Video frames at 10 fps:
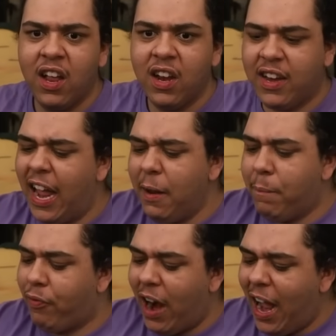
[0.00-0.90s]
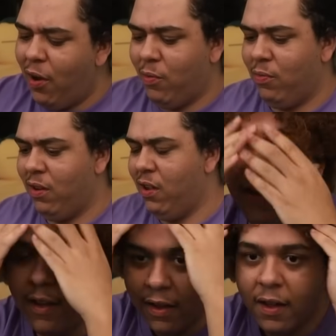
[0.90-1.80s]
That ain't brown.
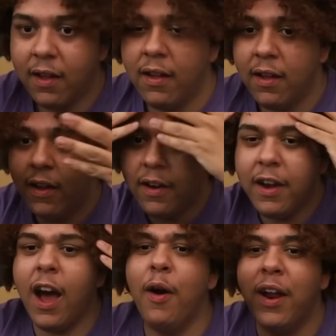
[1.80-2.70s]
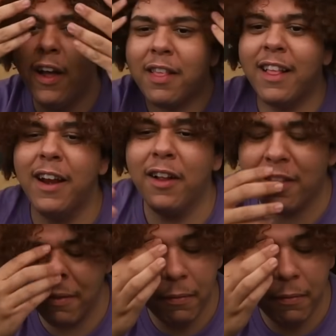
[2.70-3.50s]
No, it looks, it looks.